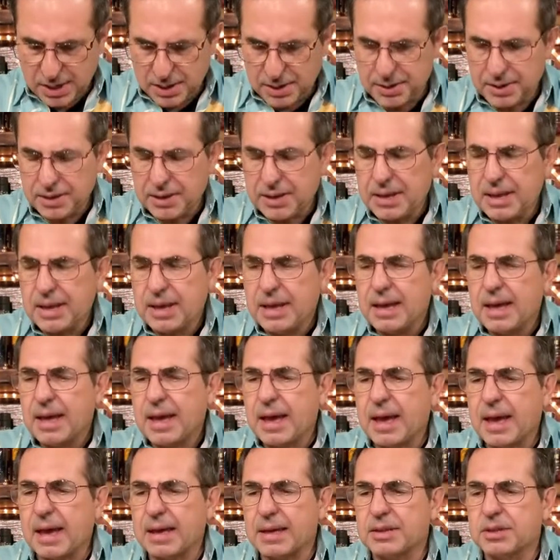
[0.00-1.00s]
uh,
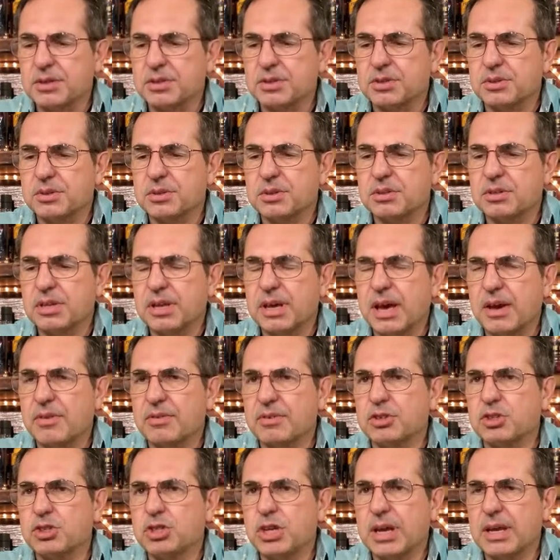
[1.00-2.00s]
at a, they
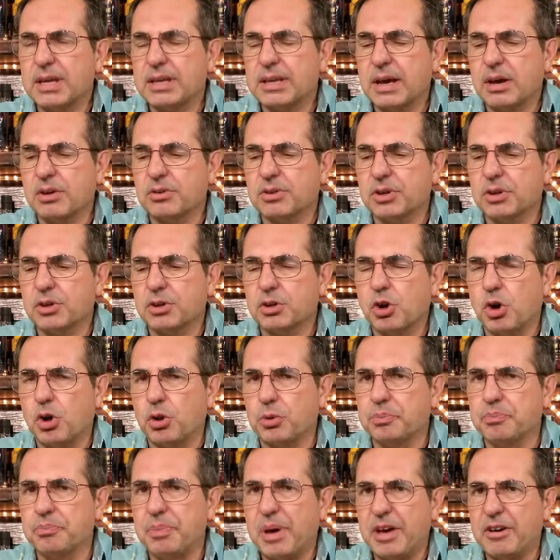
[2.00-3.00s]
have a chain out there
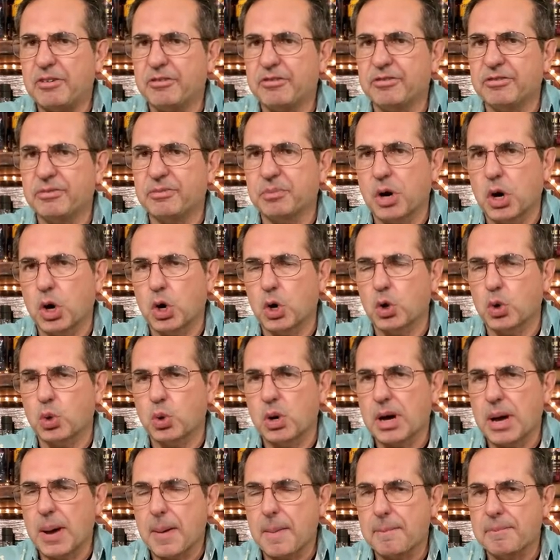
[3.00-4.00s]
called
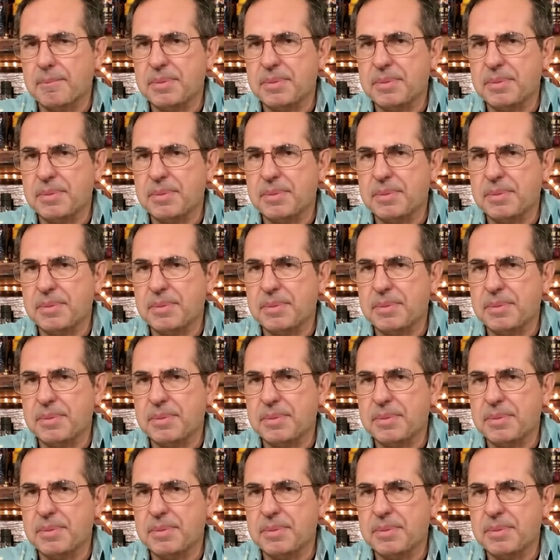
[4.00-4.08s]
Bevmo,